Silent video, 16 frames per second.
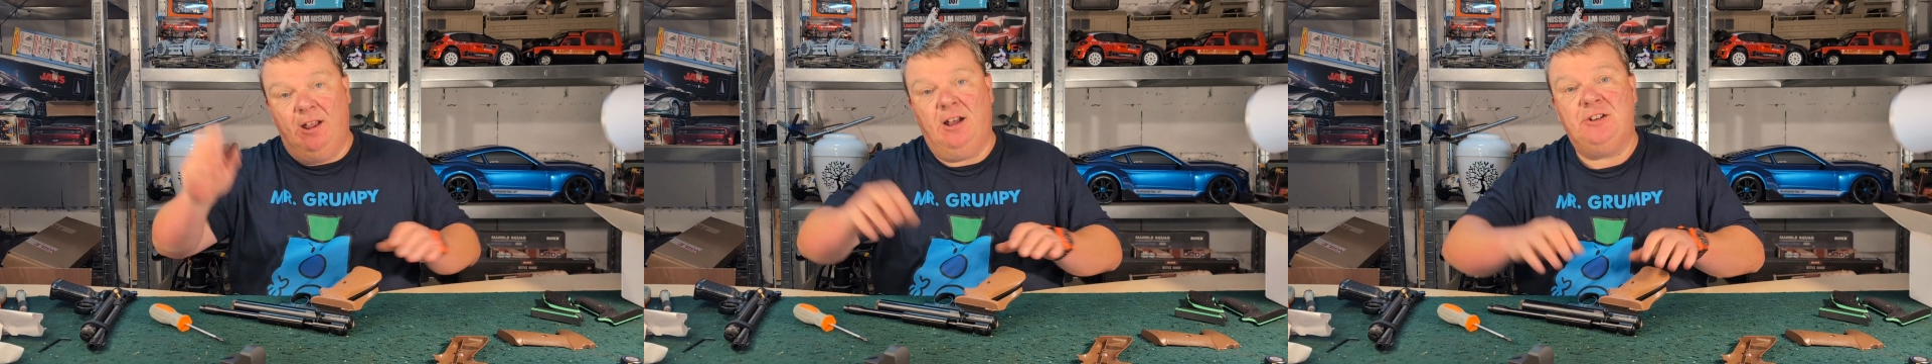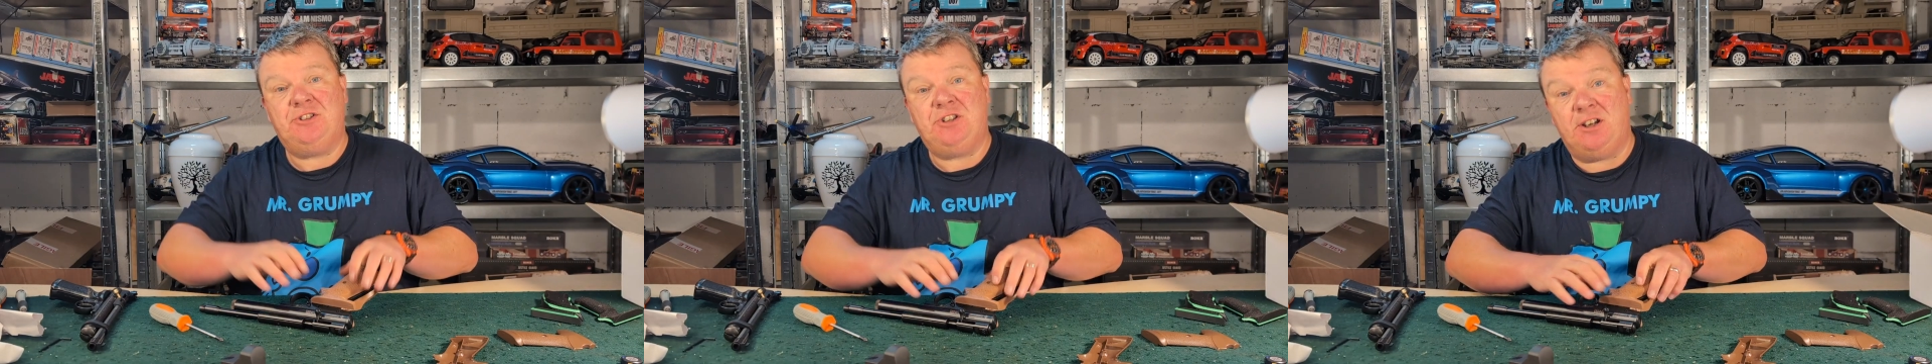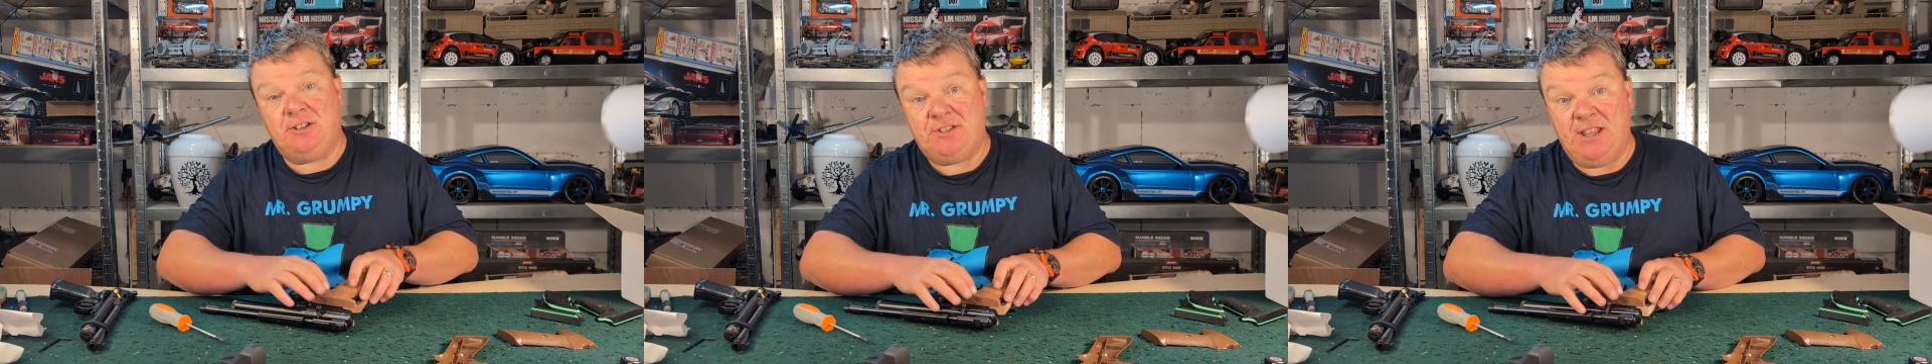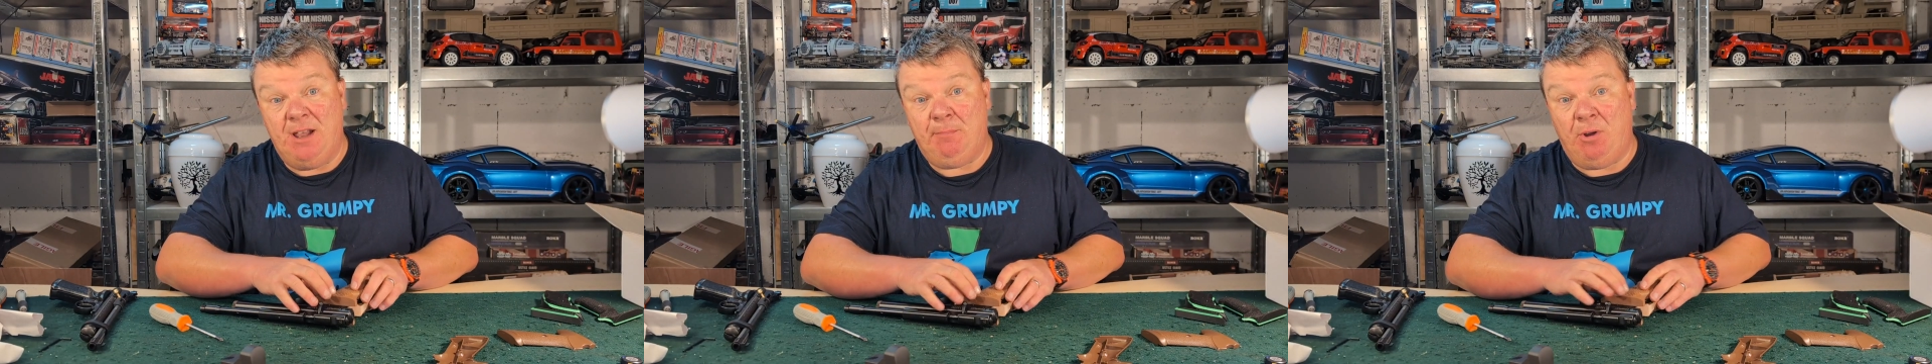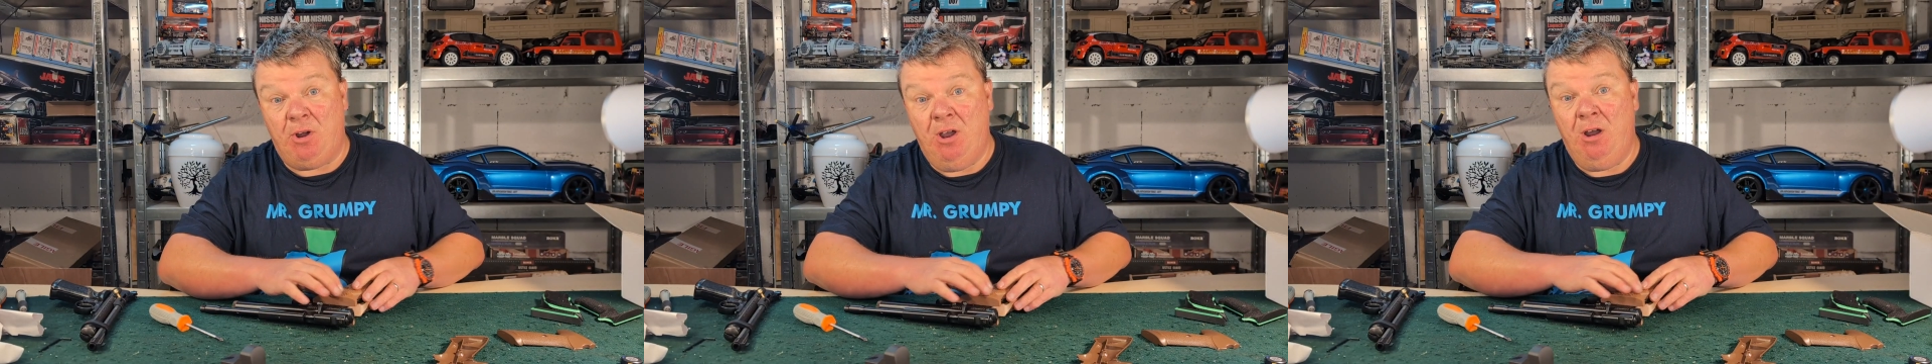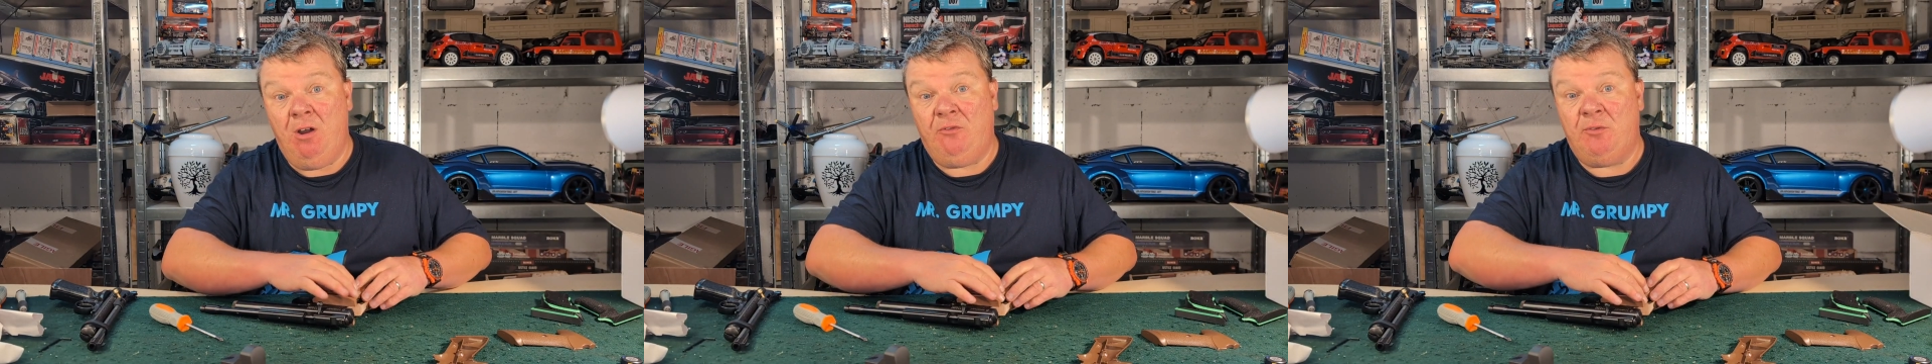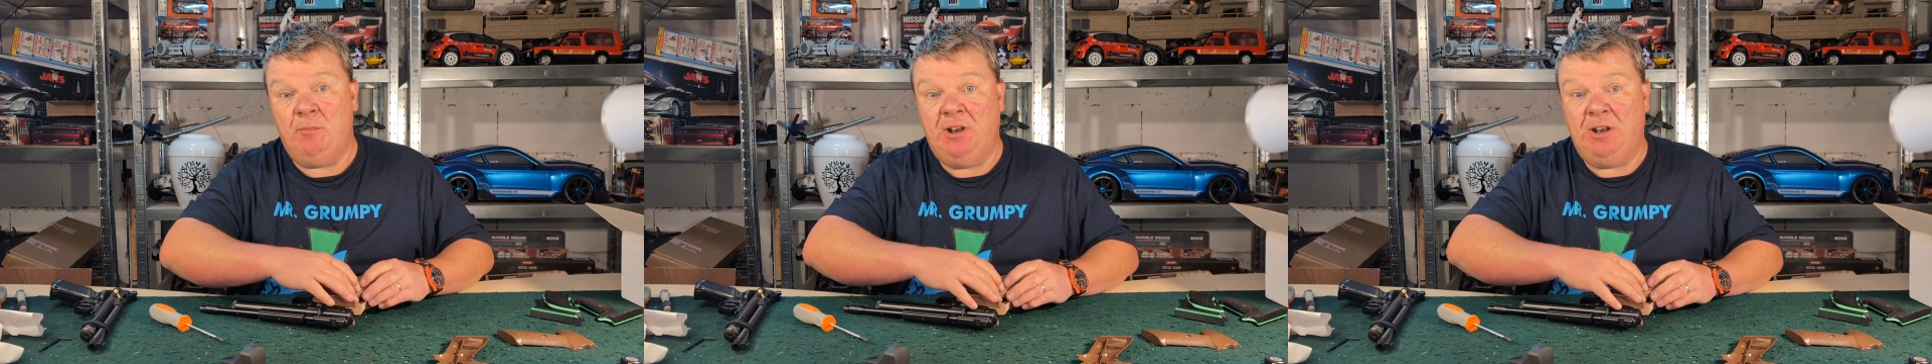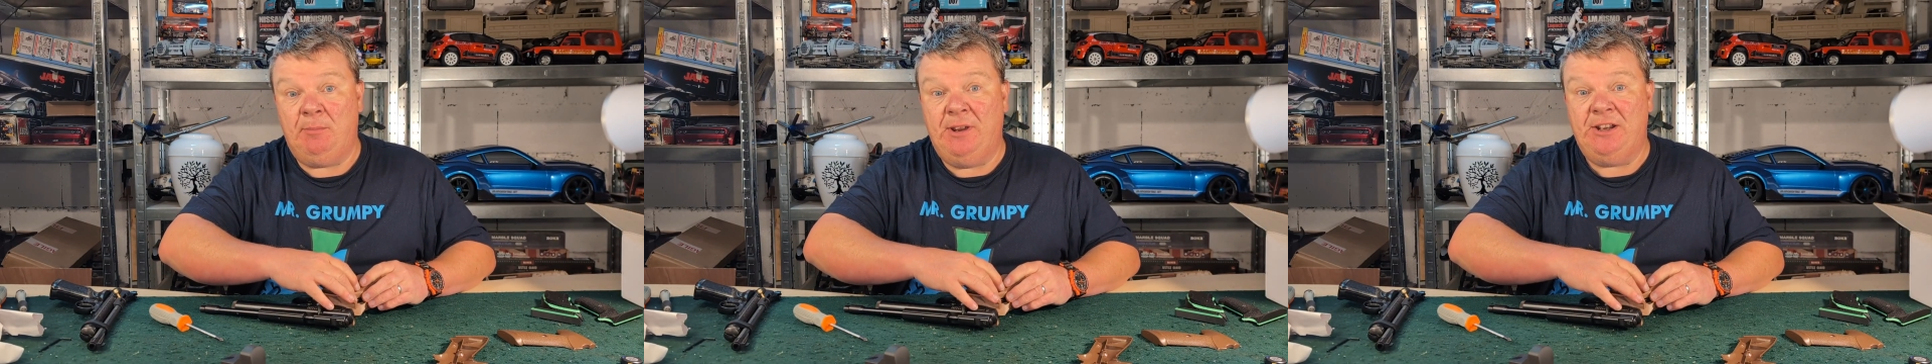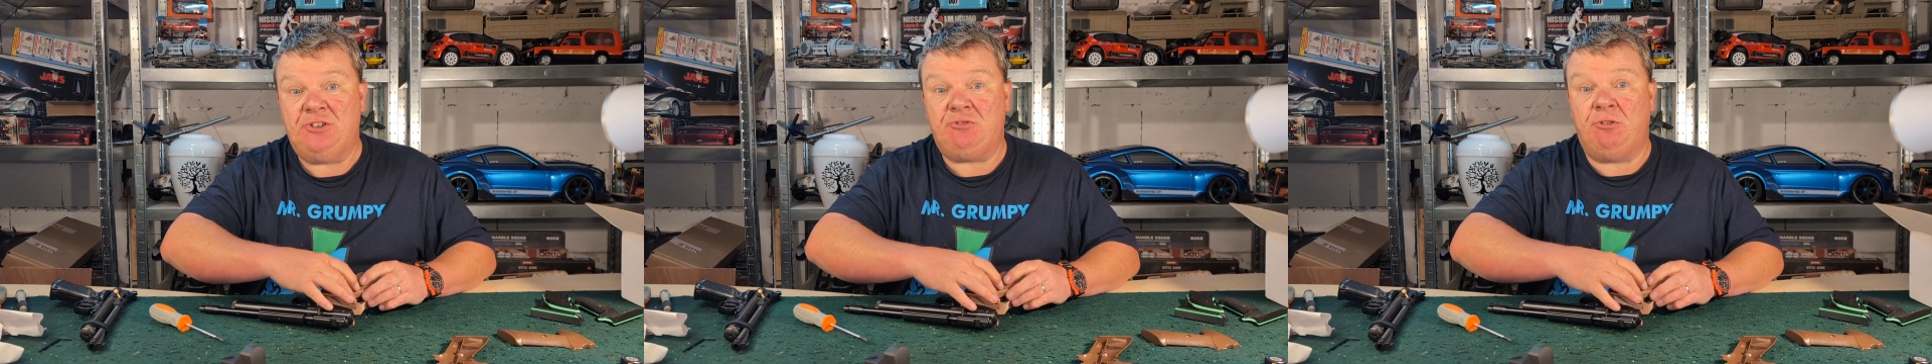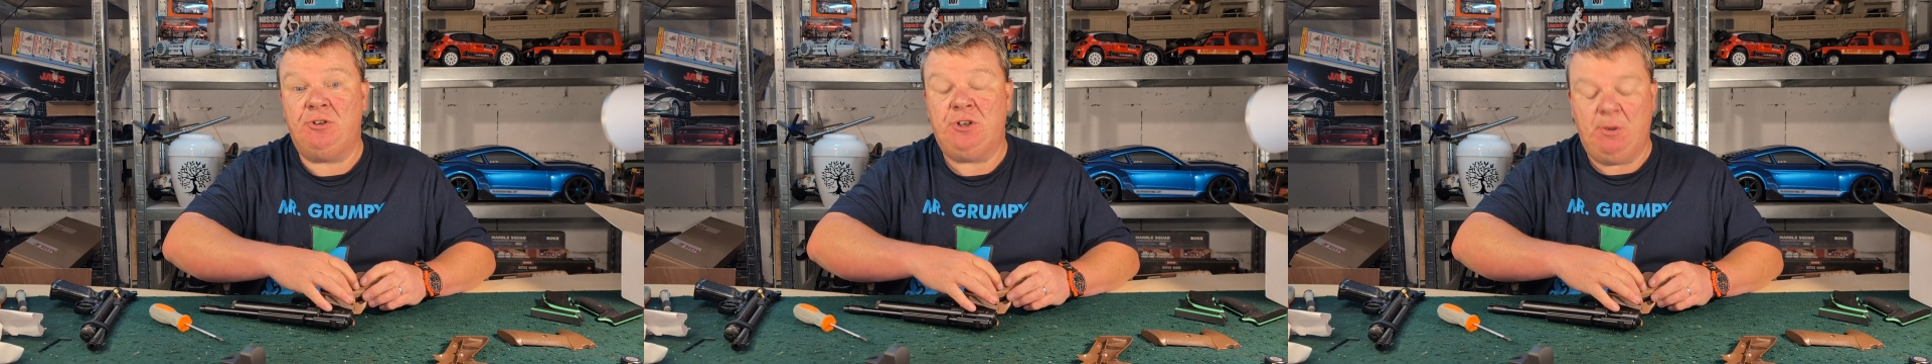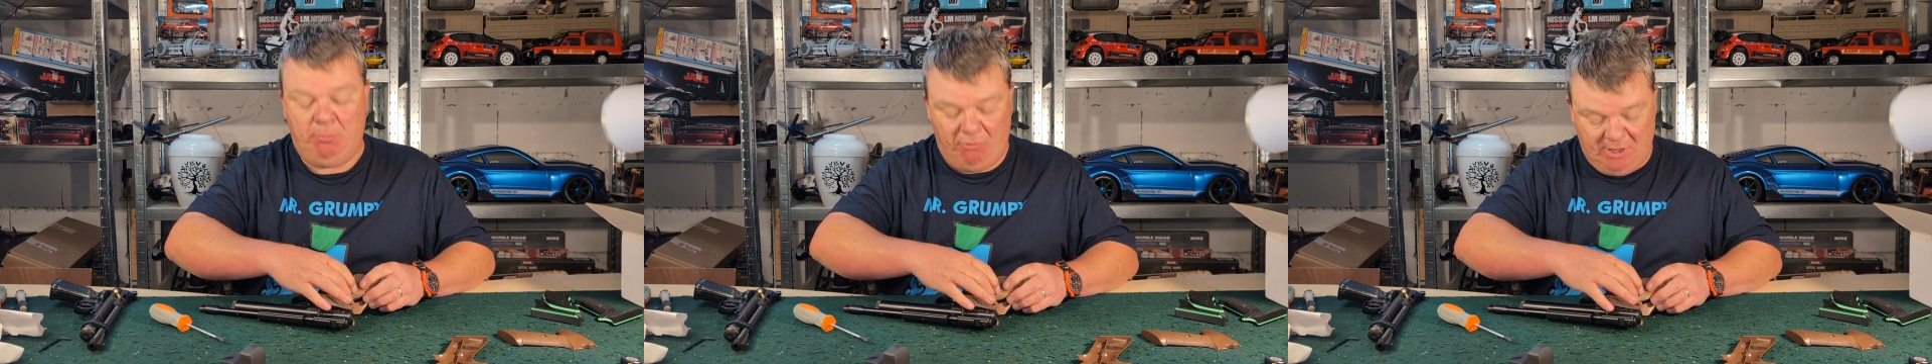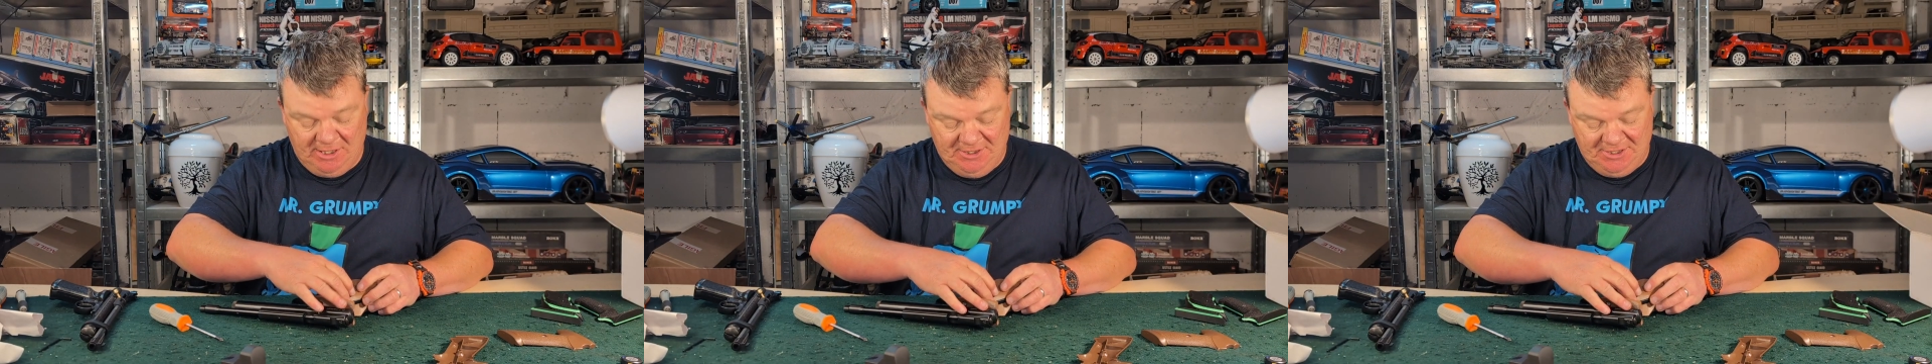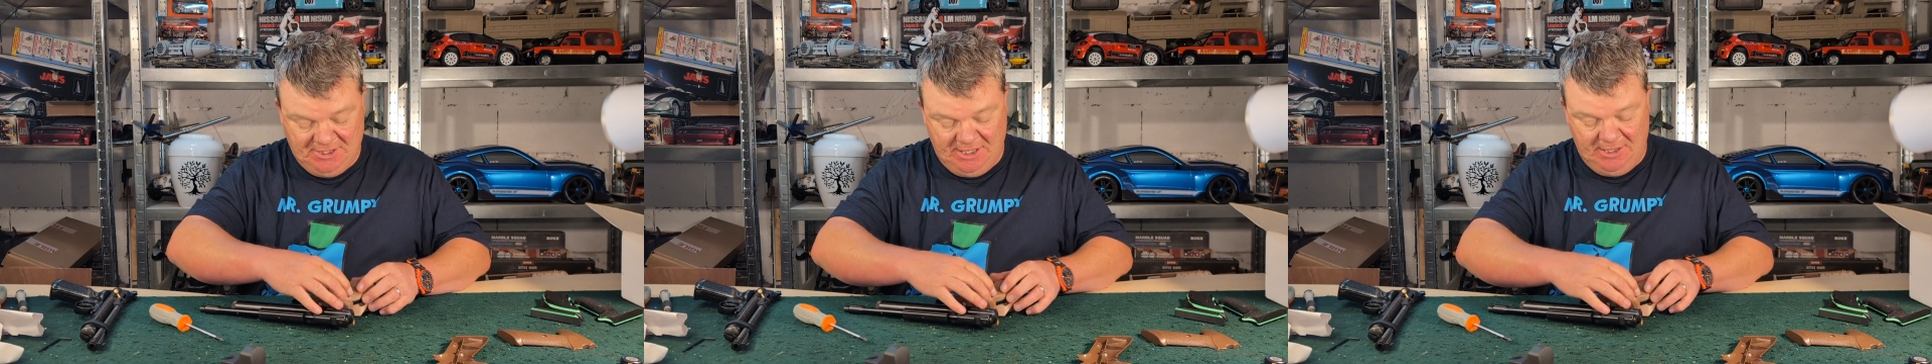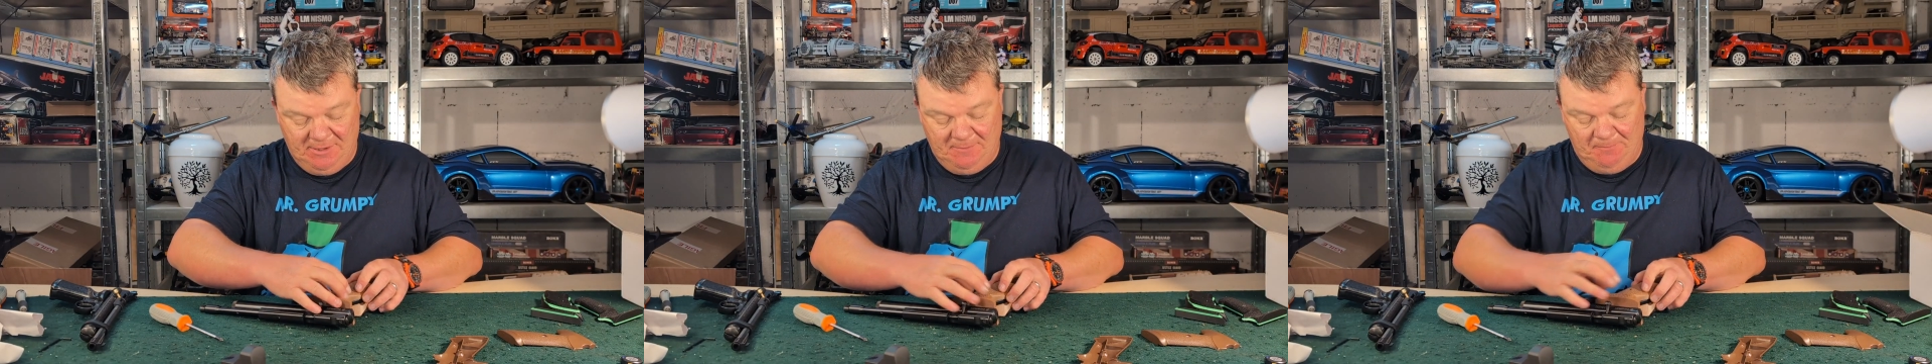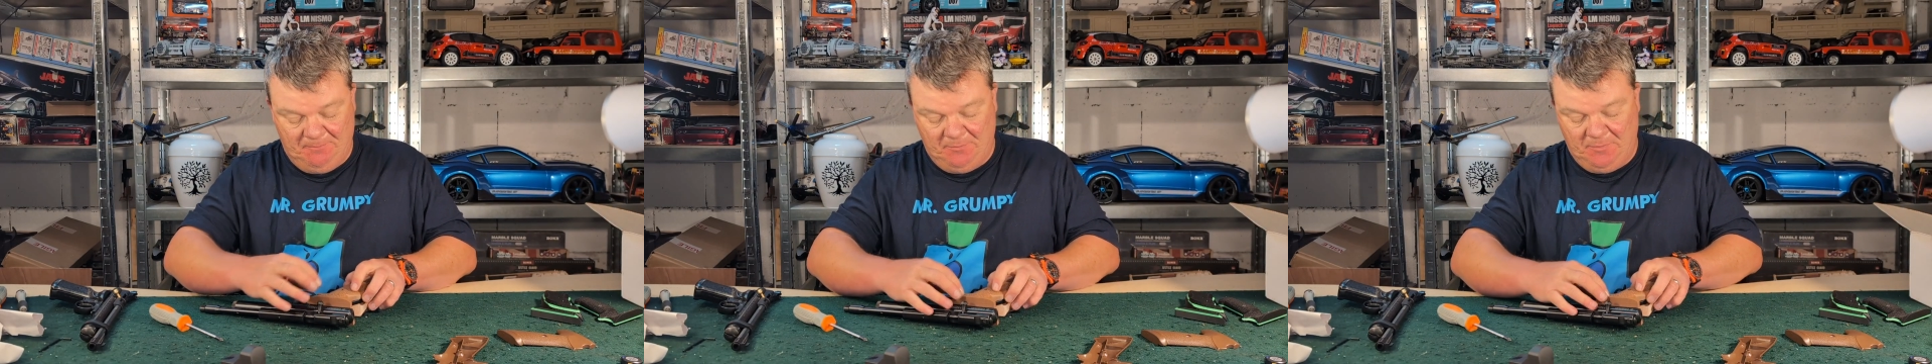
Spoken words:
adjust that by 0.5 millimetre on your printer.